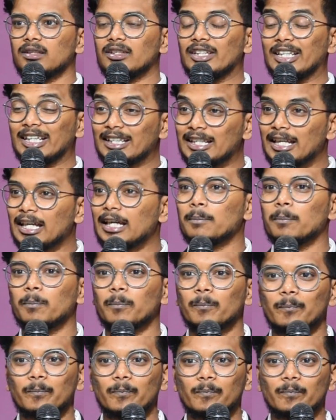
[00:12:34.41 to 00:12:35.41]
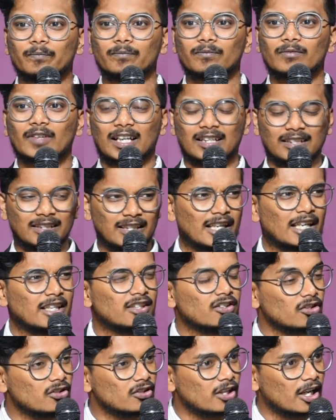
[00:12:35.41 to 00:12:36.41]
They came, they
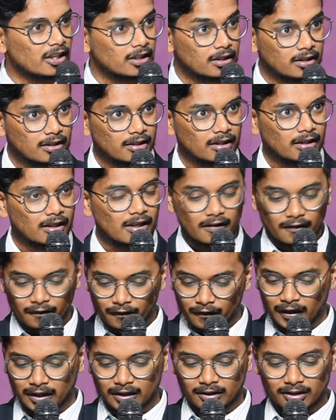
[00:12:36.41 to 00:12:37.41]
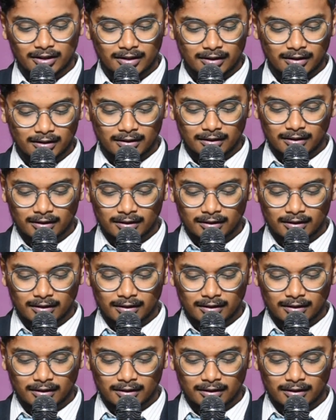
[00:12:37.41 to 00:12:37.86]
exercised faith.